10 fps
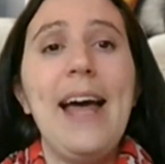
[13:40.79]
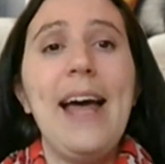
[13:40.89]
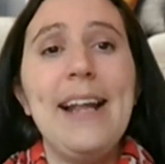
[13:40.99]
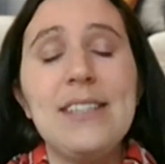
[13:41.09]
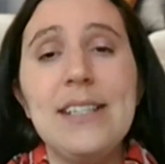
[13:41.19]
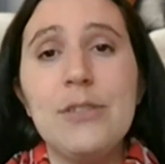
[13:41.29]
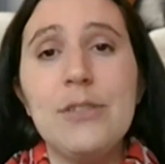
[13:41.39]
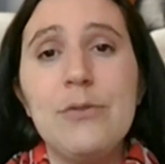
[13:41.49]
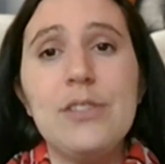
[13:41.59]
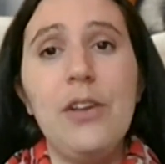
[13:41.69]
And actually, as a
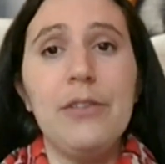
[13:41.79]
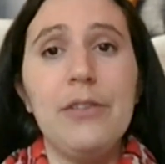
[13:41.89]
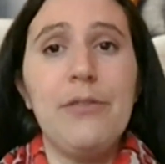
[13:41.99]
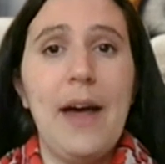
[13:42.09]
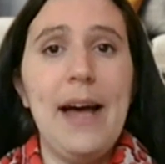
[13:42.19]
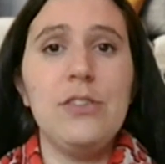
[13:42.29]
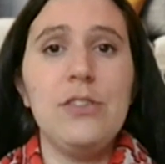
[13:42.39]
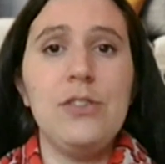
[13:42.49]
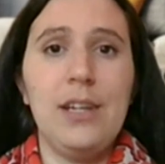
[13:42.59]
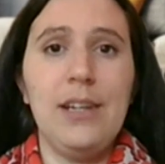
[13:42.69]
result of that,
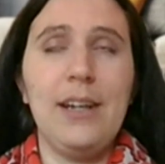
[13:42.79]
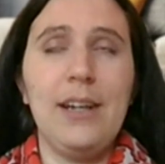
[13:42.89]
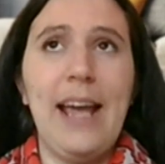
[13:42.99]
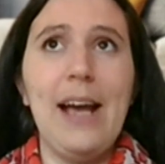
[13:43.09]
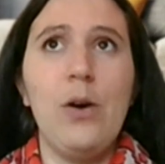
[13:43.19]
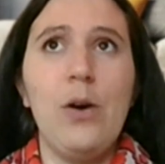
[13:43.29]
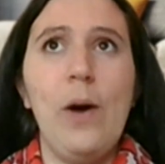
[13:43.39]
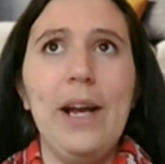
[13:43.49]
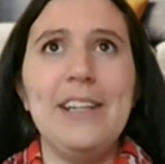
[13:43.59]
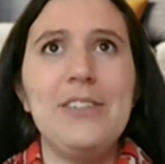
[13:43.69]
you can get
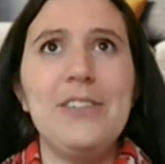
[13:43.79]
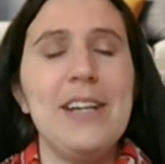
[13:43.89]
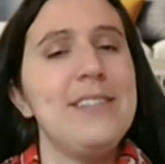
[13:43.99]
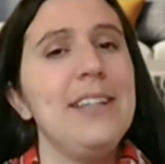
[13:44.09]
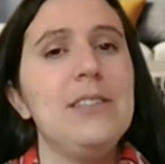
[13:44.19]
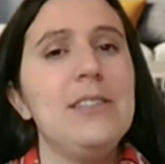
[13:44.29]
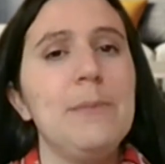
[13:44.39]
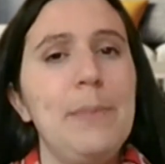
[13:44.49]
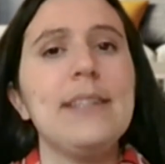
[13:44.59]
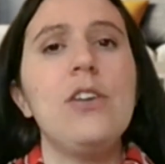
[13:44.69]
quite an interesting
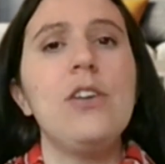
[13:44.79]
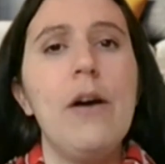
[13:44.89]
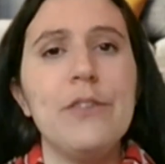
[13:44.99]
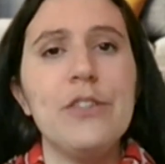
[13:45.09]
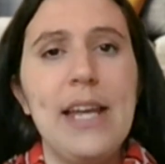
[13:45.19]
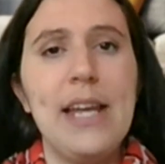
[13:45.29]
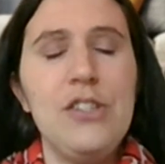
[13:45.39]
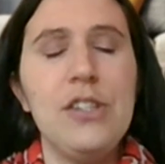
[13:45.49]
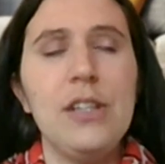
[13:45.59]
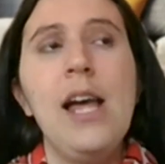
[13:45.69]
debate and
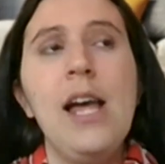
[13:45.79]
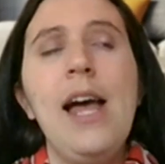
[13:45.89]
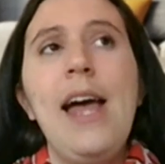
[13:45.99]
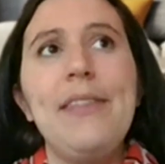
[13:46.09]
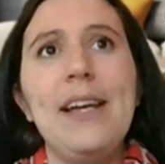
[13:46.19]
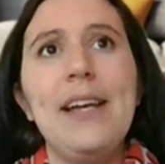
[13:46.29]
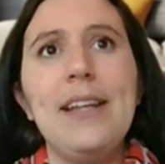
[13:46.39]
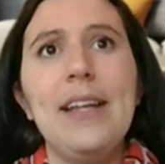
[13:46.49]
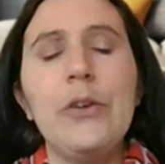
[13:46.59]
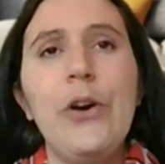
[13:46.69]
conversation
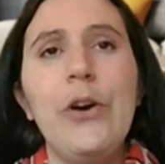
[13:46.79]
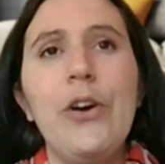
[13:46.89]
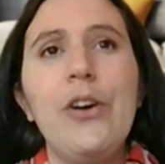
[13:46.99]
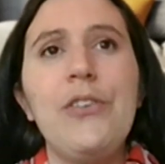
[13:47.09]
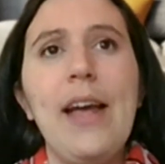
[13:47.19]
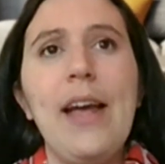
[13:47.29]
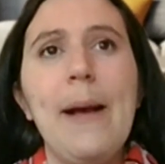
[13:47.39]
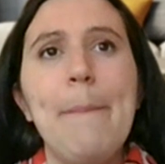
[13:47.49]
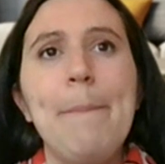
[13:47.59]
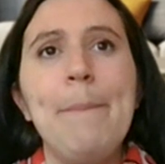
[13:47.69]
that occurs,
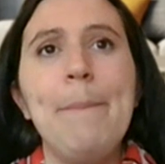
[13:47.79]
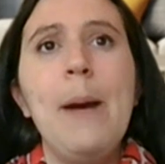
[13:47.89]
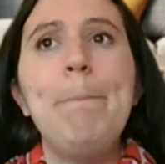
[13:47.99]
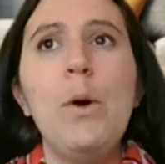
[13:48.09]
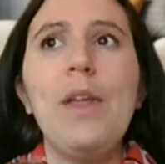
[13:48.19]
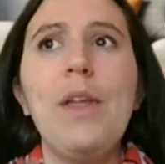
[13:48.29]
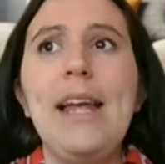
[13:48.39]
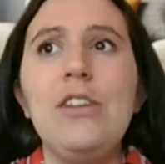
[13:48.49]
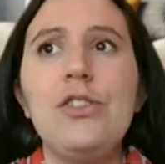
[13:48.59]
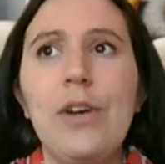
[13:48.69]
both
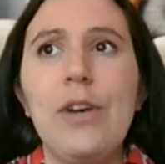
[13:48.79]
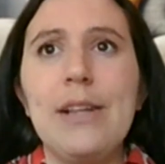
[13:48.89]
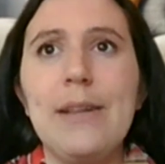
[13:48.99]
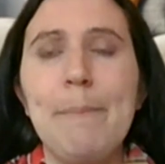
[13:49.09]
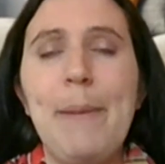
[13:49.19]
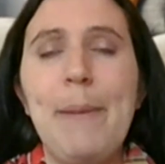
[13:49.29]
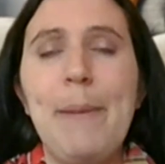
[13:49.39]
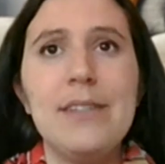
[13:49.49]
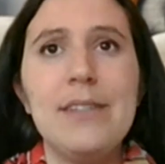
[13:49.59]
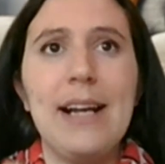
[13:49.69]
ensuring that
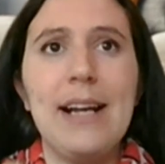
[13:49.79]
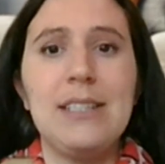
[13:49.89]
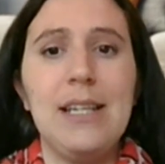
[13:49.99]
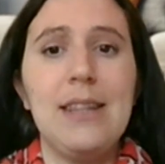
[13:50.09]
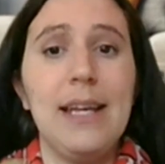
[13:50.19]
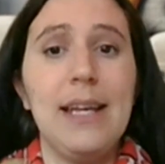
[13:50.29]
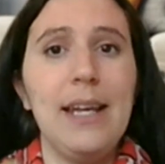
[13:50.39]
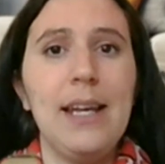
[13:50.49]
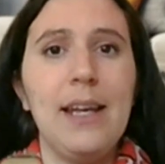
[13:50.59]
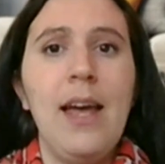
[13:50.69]
parents are actually
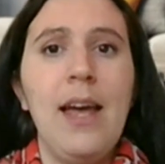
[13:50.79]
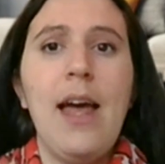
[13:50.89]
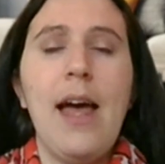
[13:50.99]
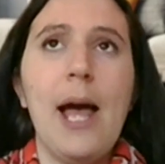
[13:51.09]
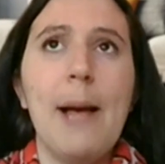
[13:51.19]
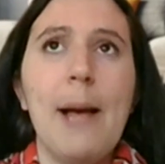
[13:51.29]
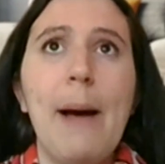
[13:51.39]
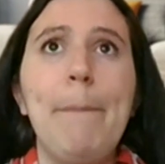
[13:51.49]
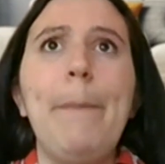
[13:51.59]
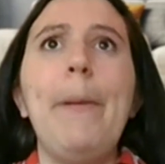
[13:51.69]
thinking
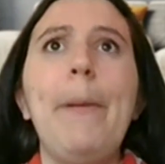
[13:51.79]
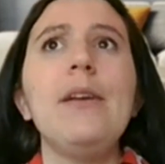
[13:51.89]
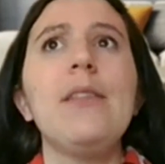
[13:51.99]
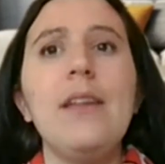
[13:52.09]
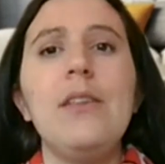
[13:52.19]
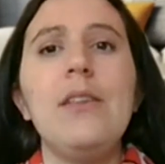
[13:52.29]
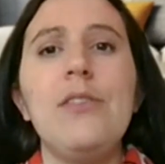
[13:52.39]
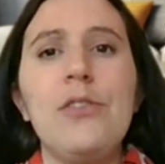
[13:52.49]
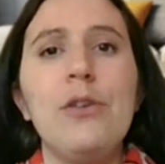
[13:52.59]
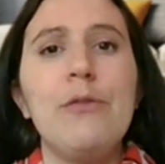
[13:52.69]
about
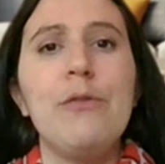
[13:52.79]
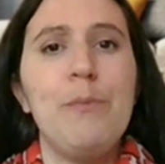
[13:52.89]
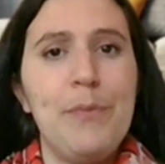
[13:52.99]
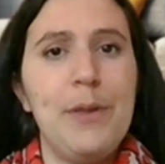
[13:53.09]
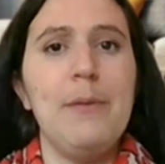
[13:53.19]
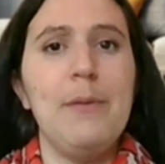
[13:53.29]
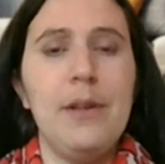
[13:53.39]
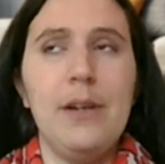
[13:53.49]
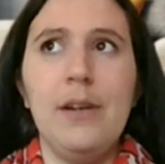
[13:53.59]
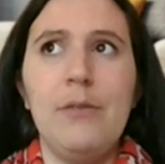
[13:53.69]

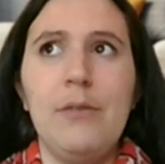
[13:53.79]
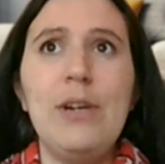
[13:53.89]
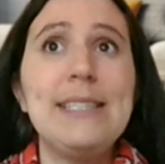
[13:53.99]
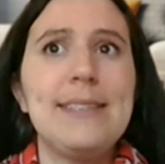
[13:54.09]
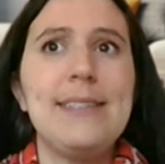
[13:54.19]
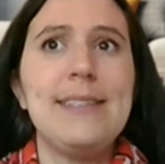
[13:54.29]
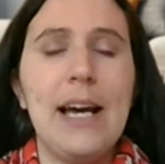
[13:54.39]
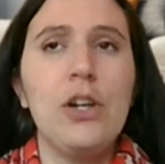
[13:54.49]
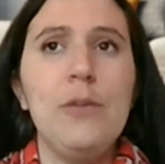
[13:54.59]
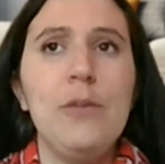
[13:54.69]
the risks
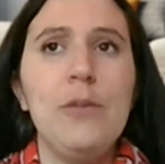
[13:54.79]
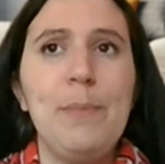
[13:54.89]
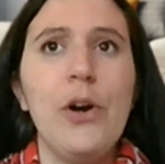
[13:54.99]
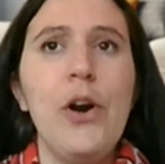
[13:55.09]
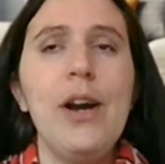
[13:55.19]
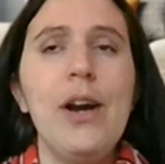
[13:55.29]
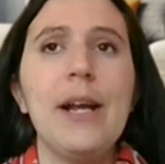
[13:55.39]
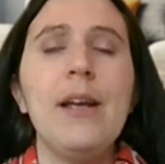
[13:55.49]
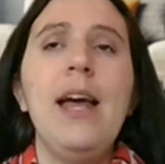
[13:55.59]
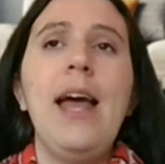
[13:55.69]
that could be occurring,